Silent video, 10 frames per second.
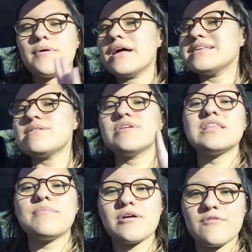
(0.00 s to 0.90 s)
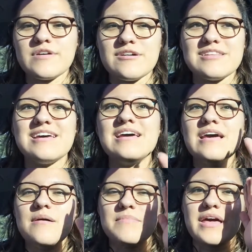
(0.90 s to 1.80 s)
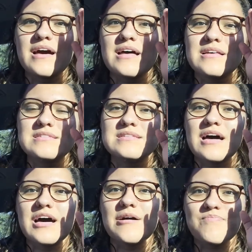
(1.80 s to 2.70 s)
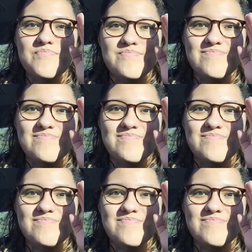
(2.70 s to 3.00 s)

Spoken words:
But it's something in the medical field because I